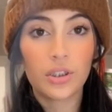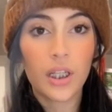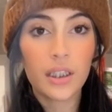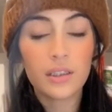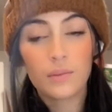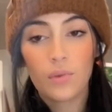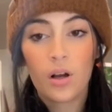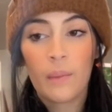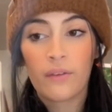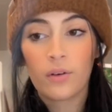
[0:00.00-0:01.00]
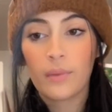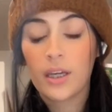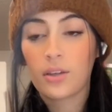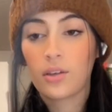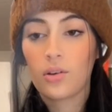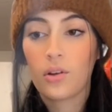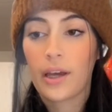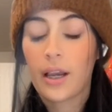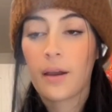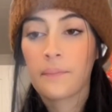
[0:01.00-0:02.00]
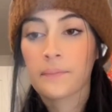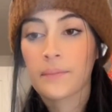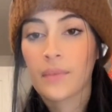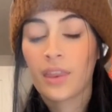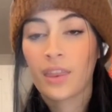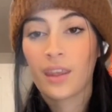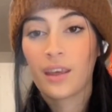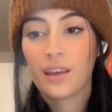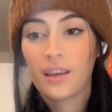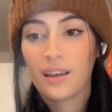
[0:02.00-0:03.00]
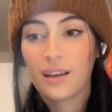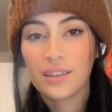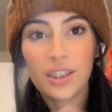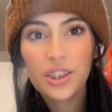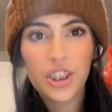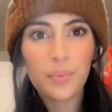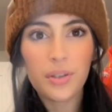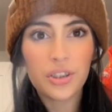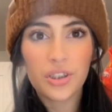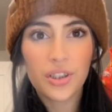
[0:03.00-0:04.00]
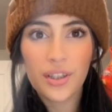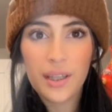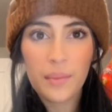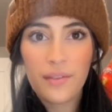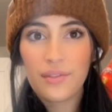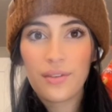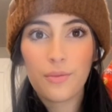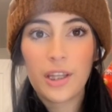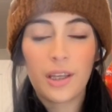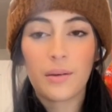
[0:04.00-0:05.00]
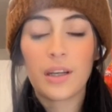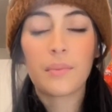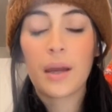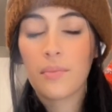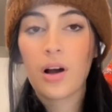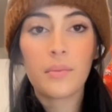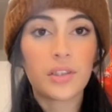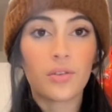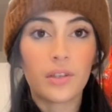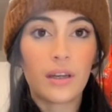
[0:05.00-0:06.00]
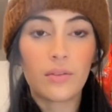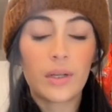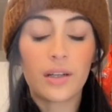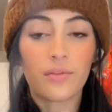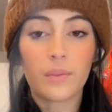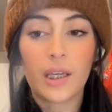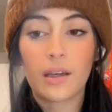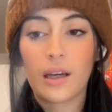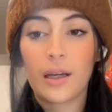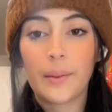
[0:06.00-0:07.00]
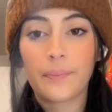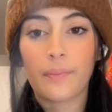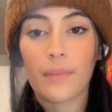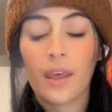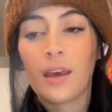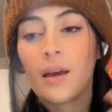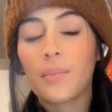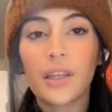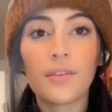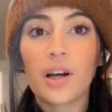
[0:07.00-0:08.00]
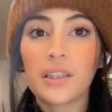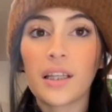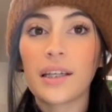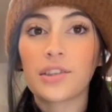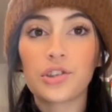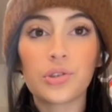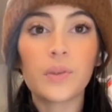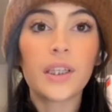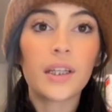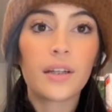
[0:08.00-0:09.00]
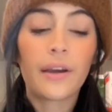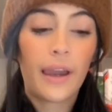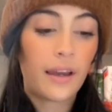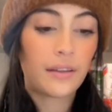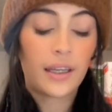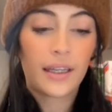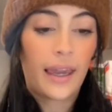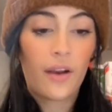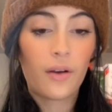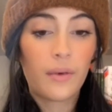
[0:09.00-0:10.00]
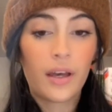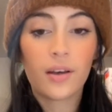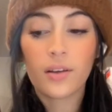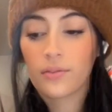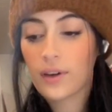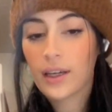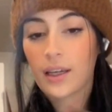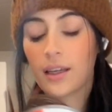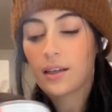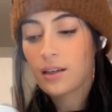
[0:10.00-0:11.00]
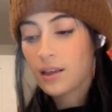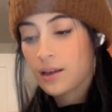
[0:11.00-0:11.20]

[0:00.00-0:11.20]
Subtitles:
your guys' mom ever make you like, did she put sugar in them? I've never made them, and my mom has only ever made them for me. But they've got that like sweet, like caramel fucking